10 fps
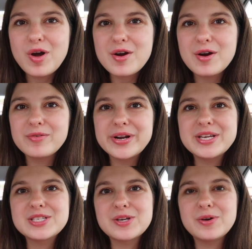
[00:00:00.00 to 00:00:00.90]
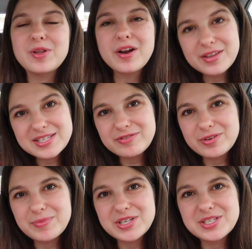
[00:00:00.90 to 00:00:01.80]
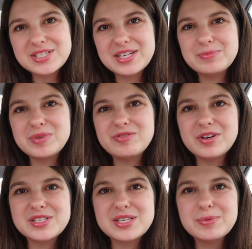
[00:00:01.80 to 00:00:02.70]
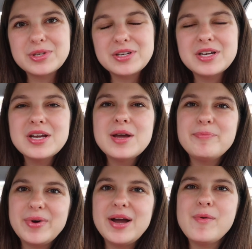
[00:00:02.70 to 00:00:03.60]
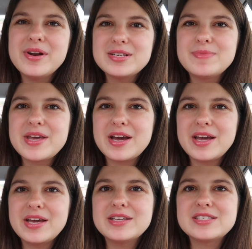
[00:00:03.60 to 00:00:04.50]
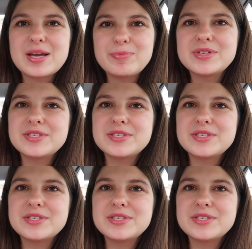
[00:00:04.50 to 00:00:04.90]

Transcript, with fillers: vlog already, so a lot of this information is going to be very similar, but I wanted to make a separate